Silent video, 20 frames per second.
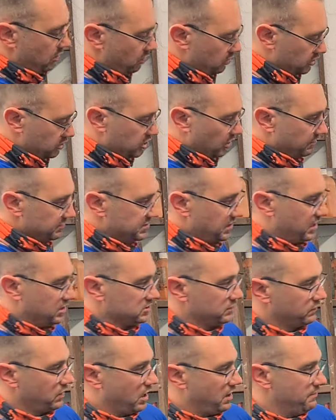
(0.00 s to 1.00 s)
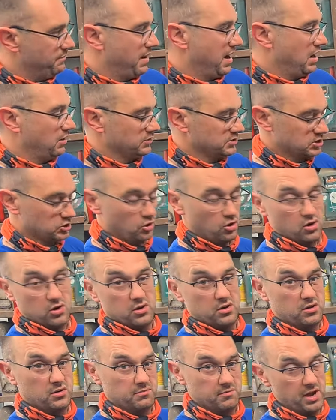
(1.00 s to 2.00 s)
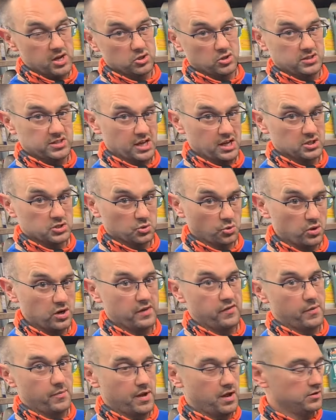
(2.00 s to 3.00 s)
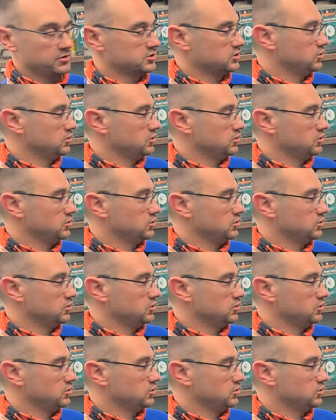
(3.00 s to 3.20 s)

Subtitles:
Some tyres have got a balance dot. Michelin tyres don't have a balance